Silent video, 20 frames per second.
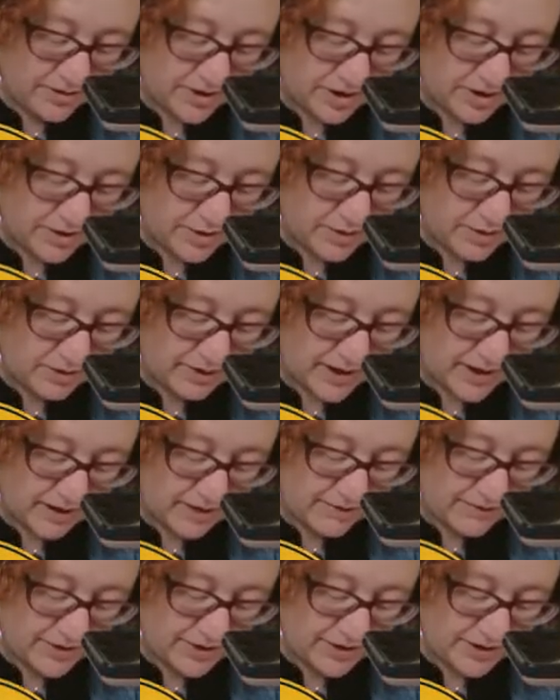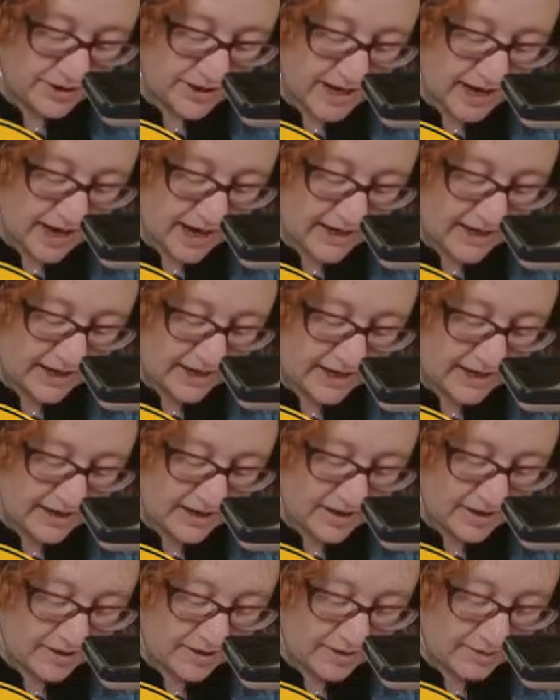dark Old Olive, just adding
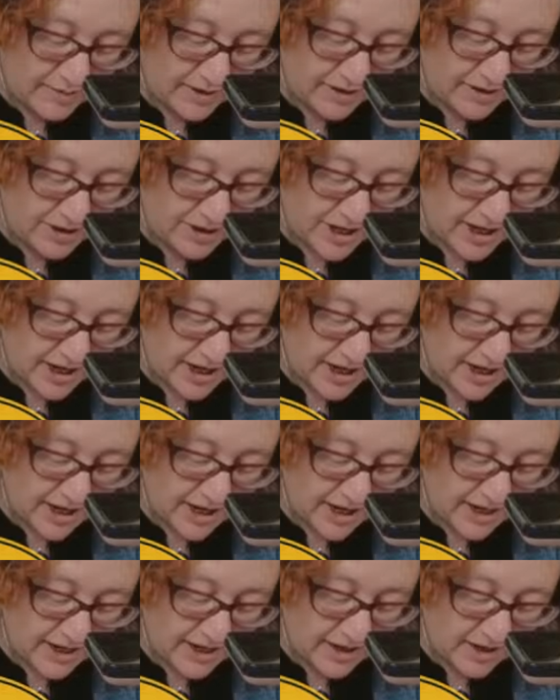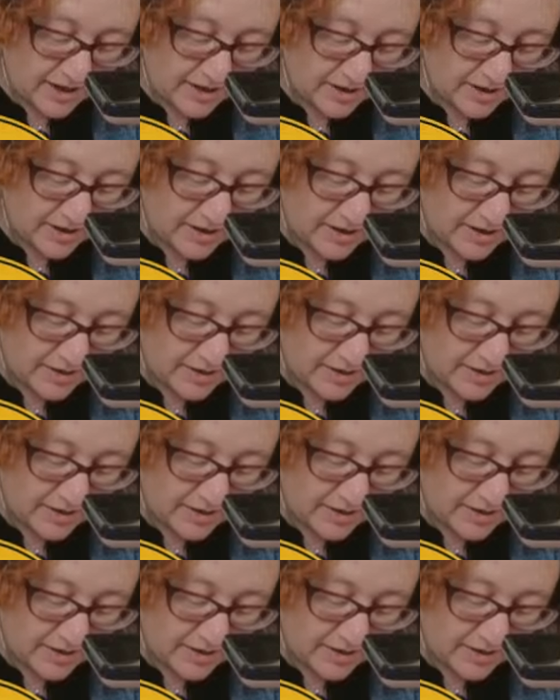in a little bit of shading in here.